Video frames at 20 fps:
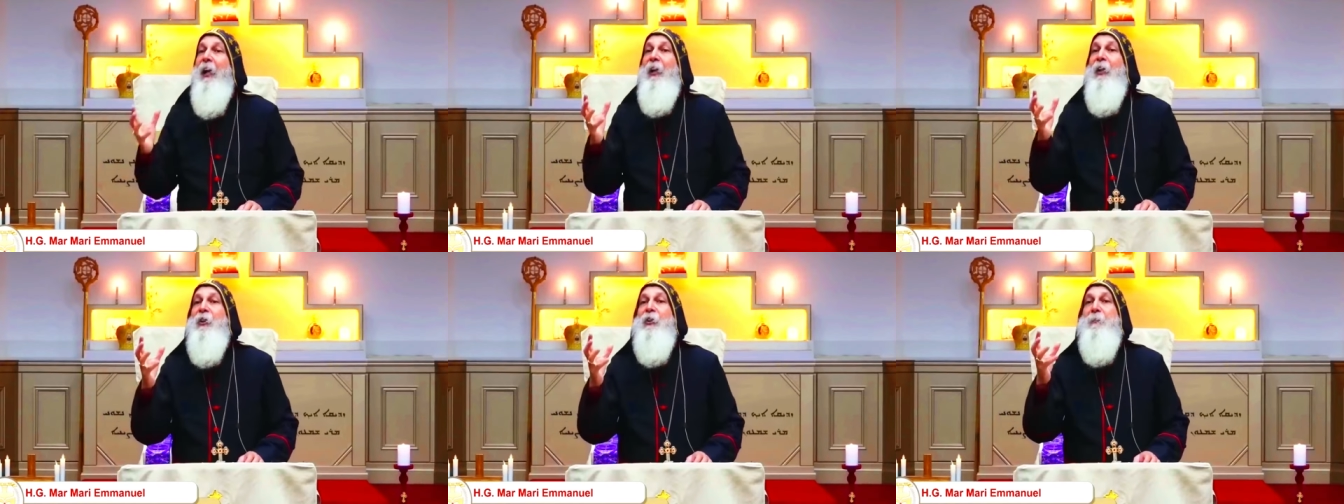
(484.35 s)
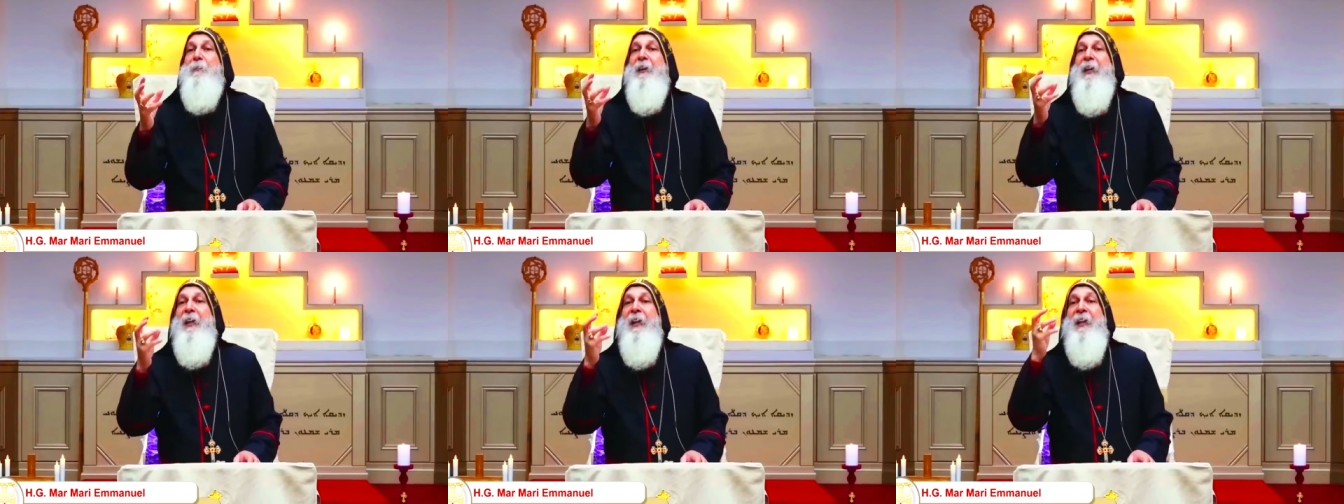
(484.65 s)
tells
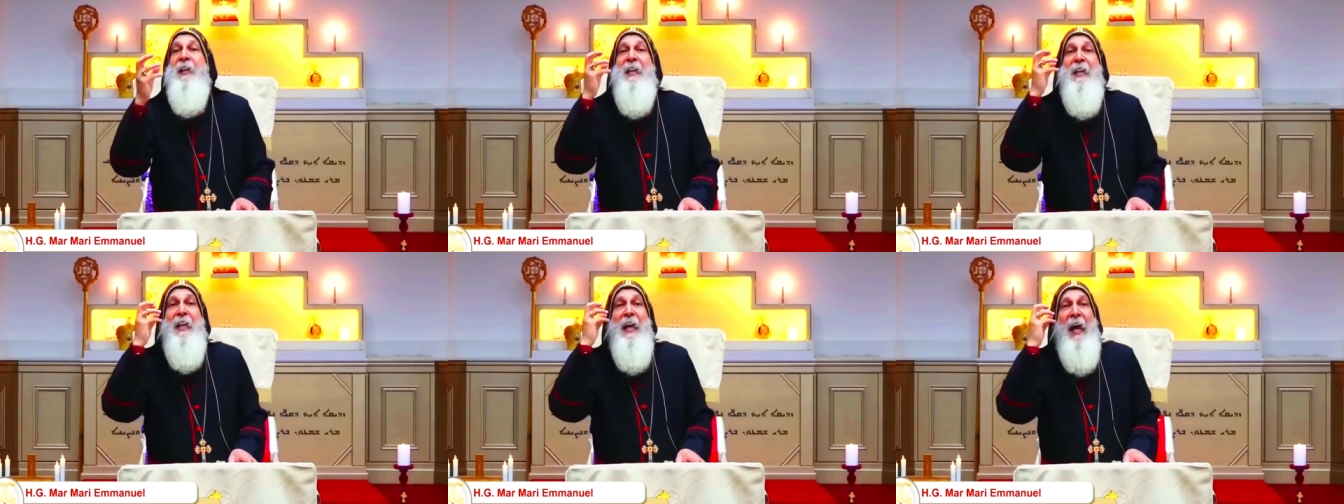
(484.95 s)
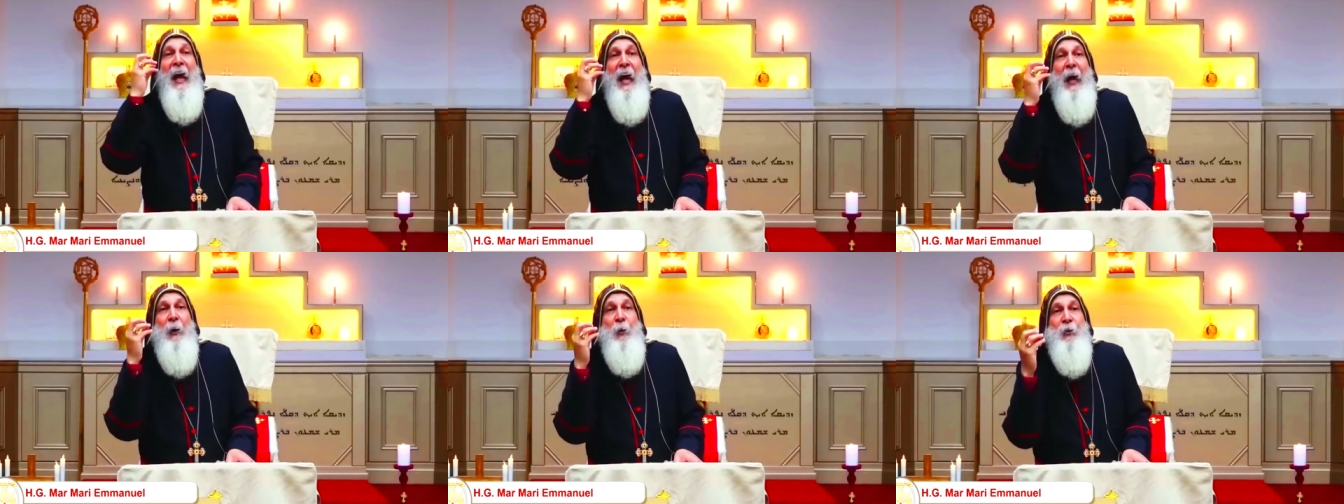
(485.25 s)
me
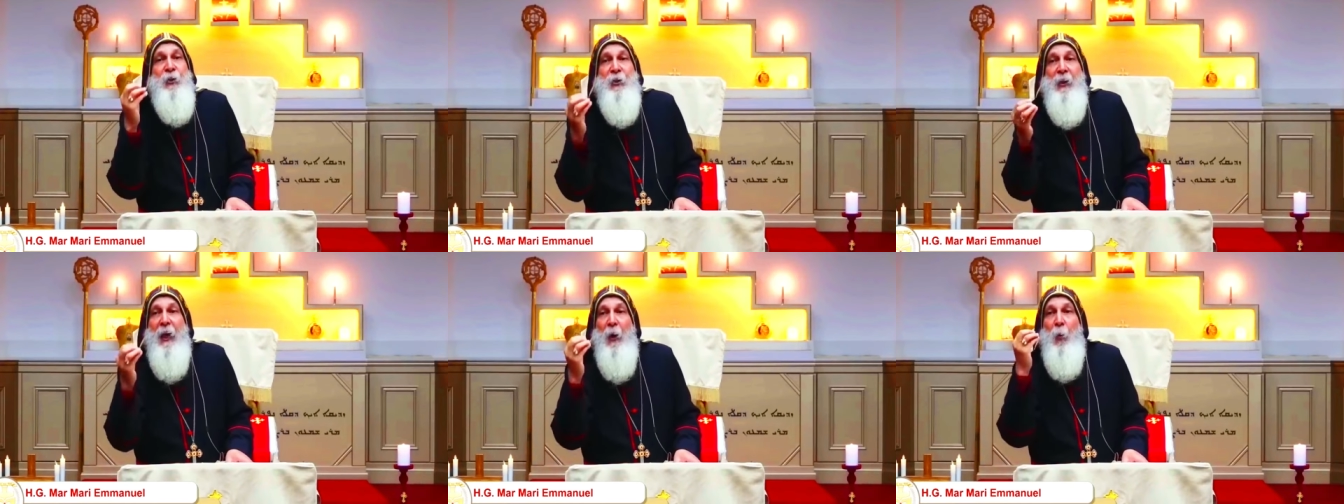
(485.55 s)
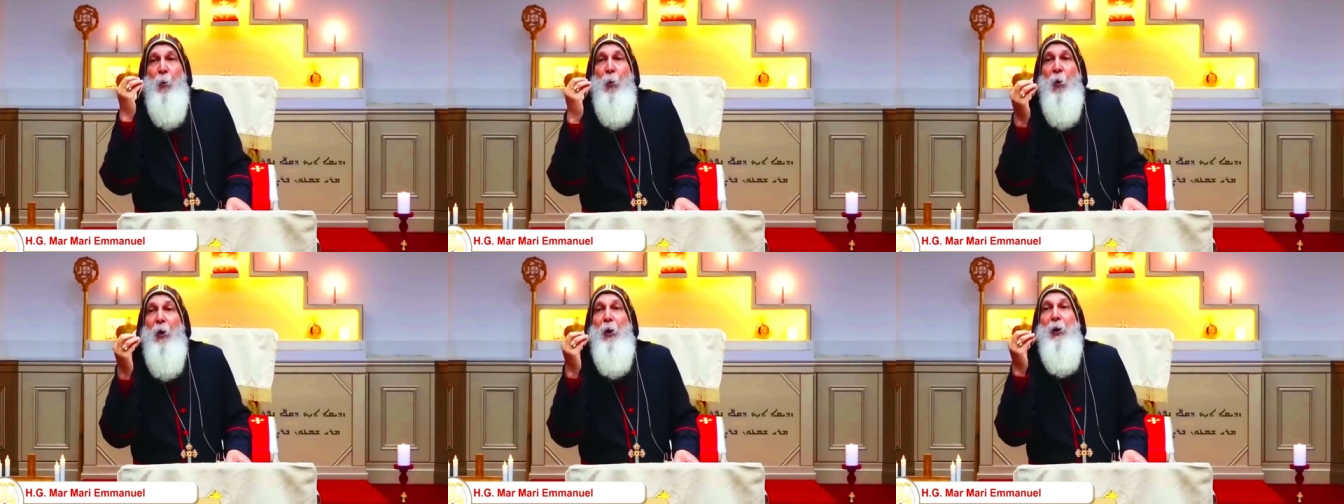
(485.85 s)
a, a
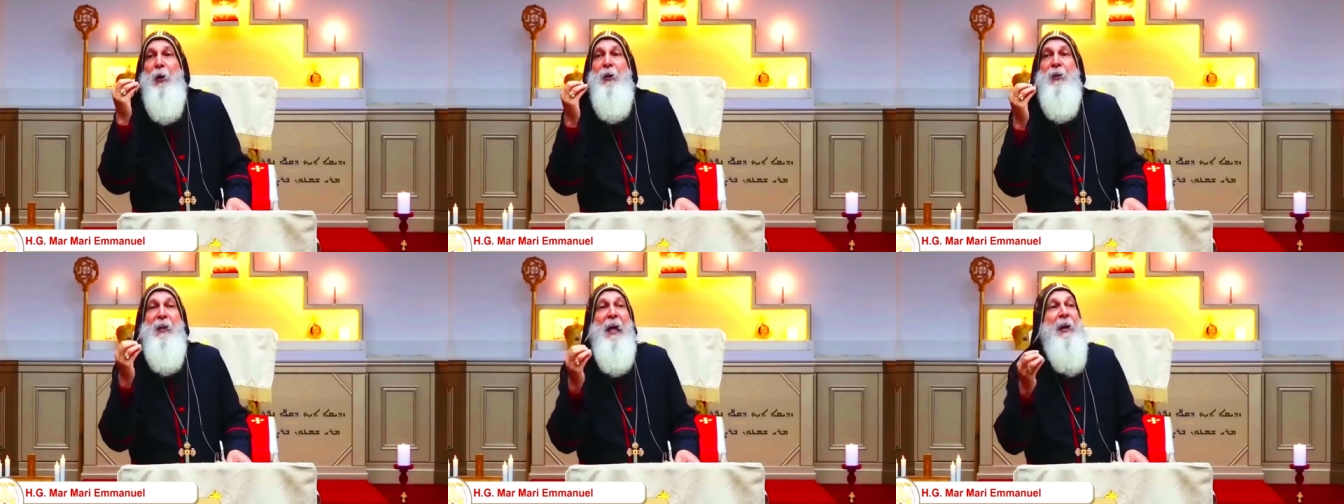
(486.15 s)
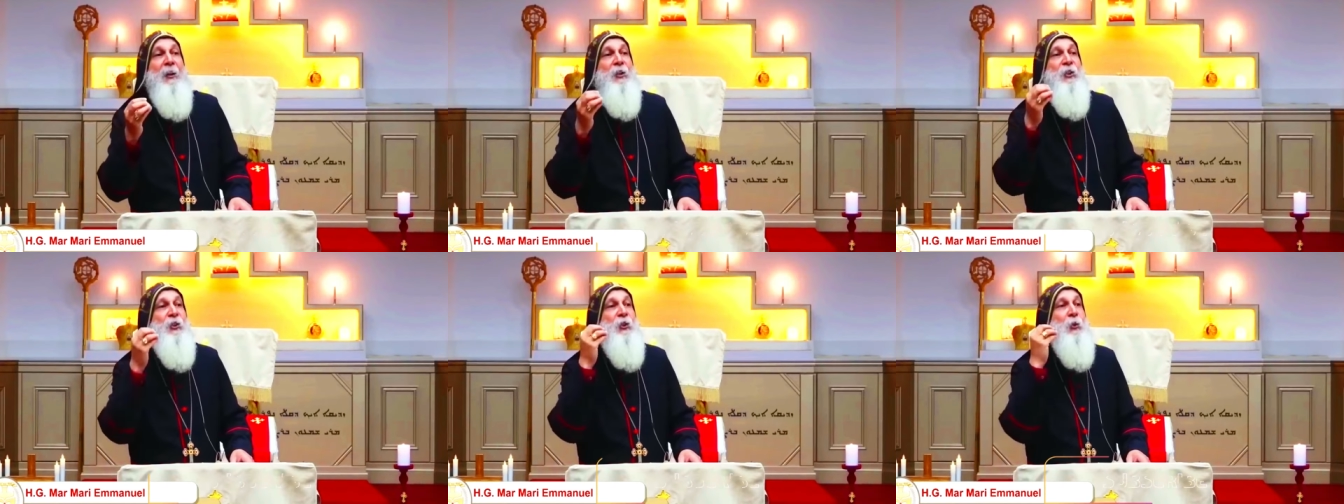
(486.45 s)
word
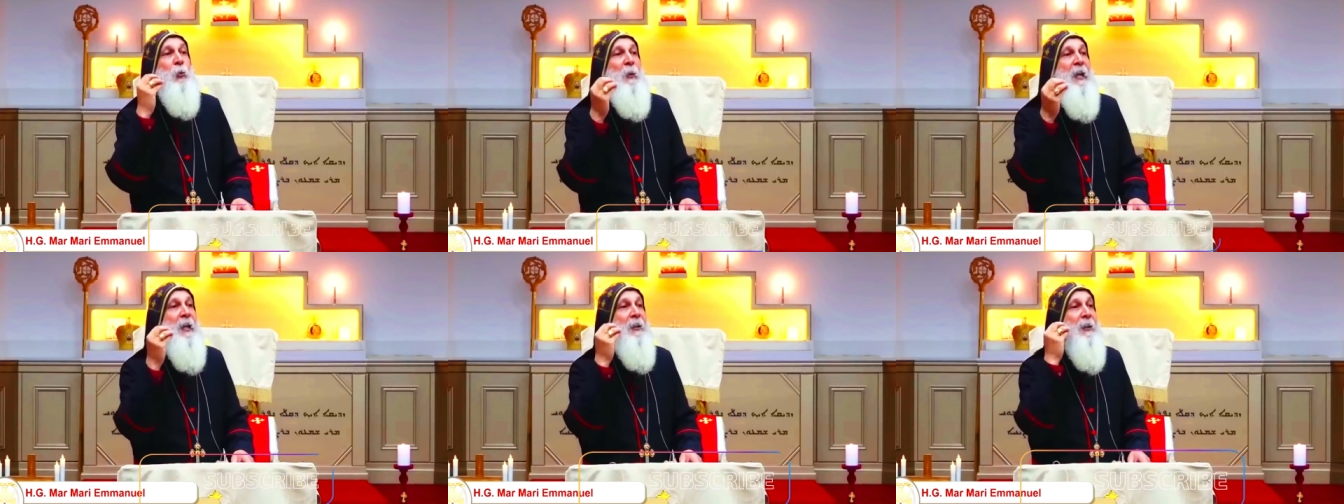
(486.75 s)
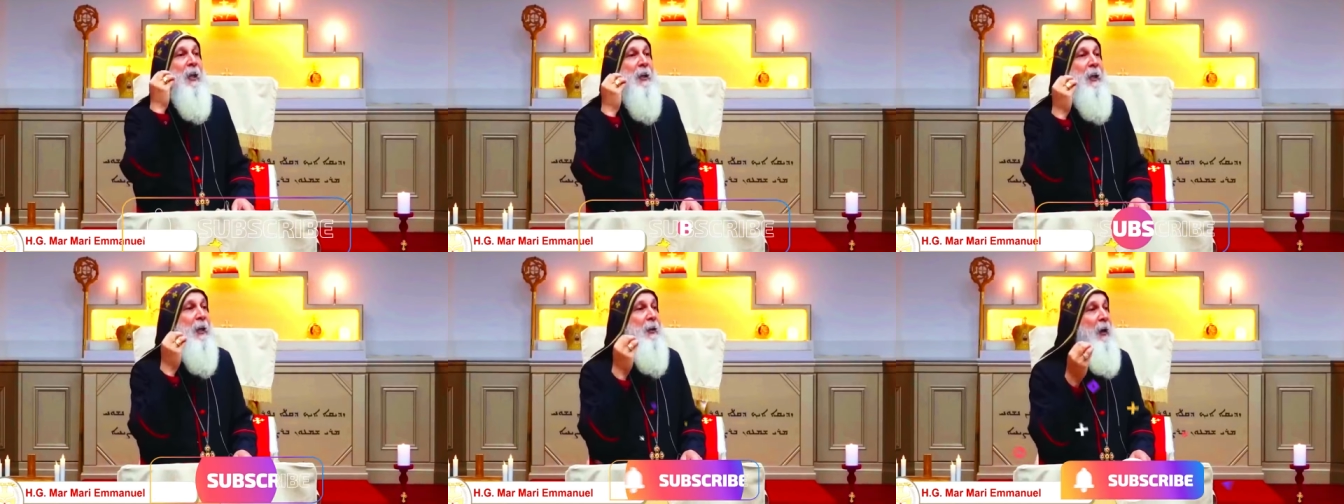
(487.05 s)
that is
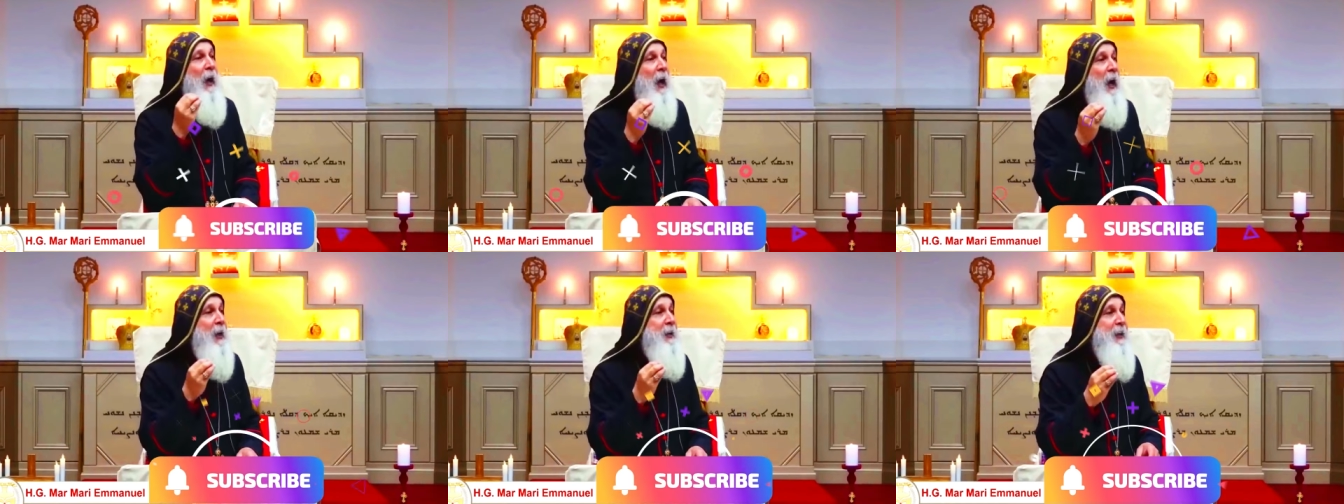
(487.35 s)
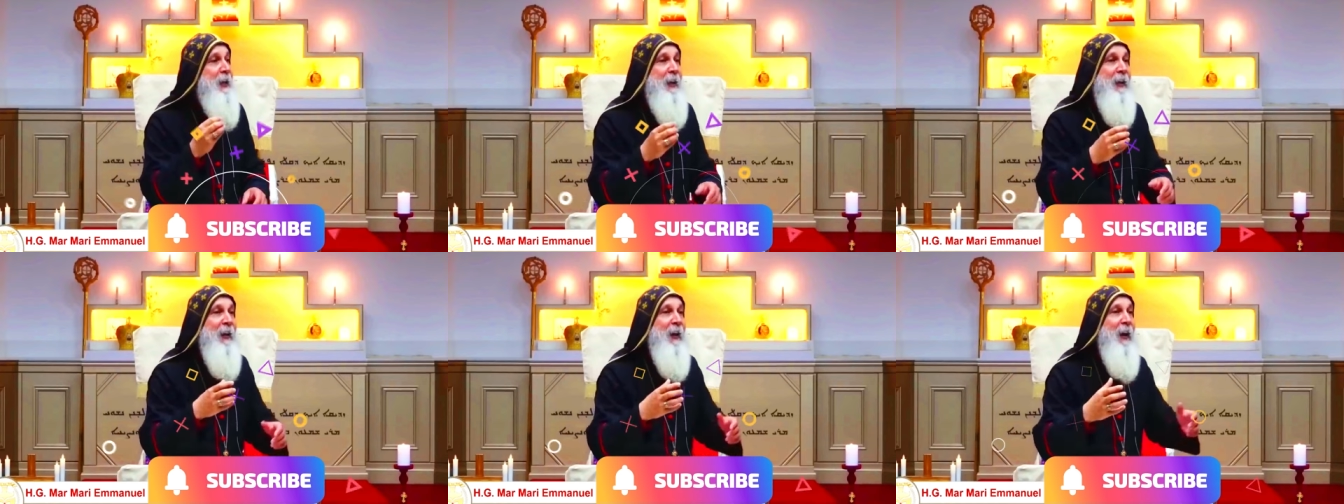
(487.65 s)
sweeter than
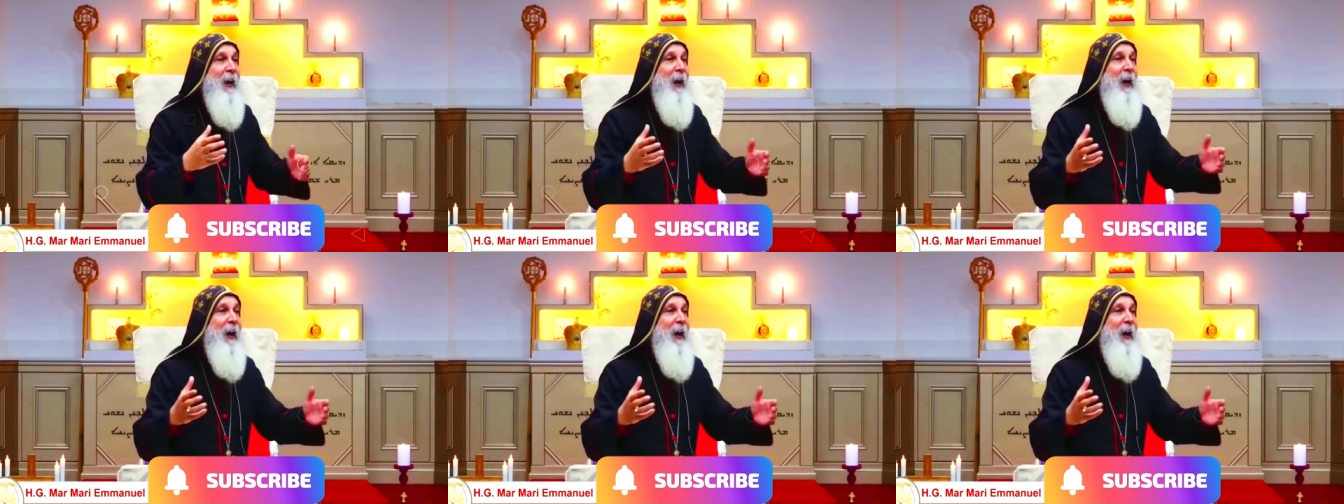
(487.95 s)
honey,